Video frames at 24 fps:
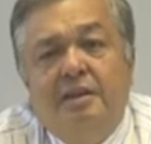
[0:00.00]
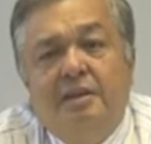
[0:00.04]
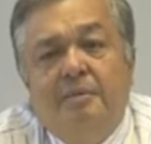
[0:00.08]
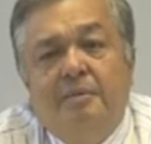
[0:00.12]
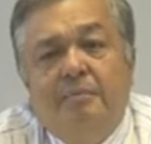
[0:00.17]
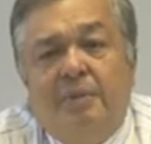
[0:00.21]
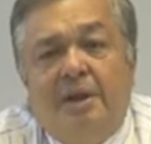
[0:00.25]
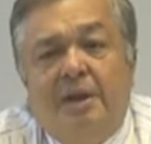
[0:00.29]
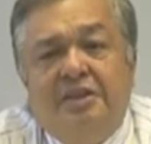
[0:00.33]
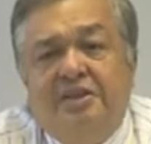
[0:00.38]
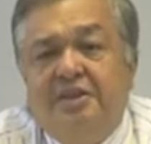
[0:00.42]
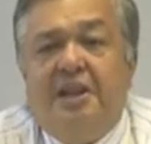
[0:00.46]

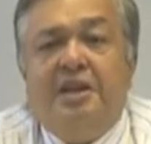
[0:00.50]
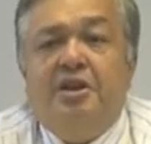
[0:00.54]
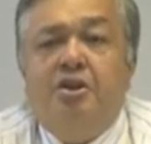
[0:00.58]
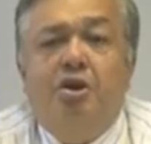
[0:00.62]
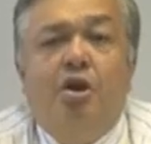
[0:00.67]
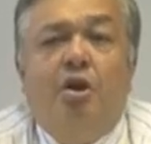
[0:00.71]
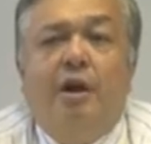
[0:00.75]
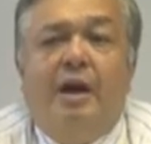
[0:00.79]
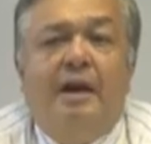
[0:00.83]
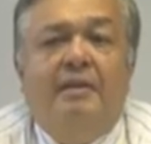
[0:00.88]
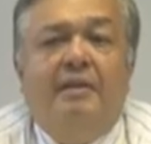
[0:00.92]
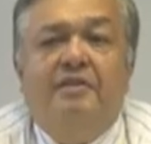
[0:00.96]
by, say,
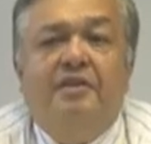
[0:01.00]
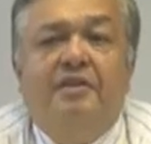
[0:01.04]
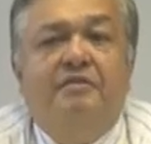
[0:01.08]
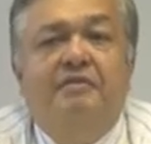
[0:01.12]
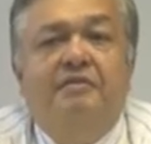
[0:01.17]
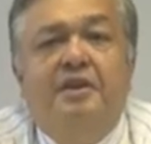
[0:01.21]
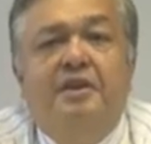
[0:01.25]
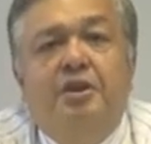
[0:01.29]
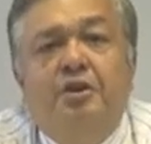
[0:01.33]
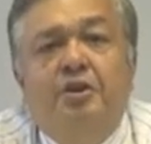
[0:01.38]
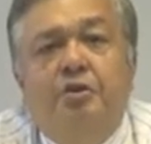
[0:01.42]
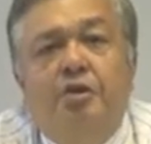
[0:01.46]
not having
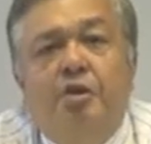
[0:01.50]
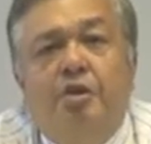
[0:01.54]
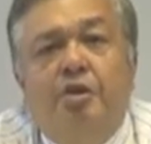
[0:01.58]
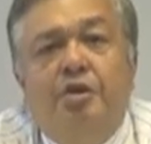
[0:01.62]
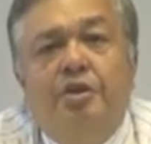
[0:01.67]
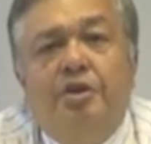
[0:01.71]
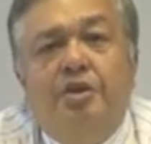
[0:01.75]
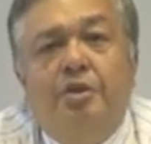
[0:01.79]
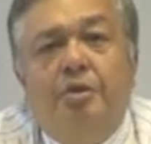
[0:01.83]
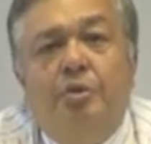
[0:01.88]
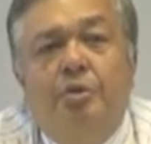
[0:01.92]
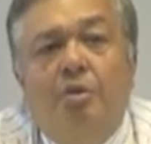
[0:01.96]
video and
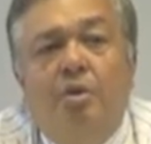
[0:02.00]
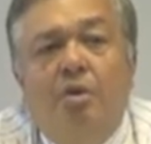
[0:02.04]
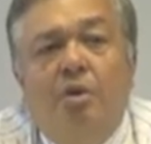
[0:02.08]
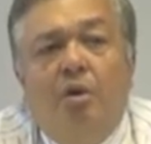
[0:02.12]
audio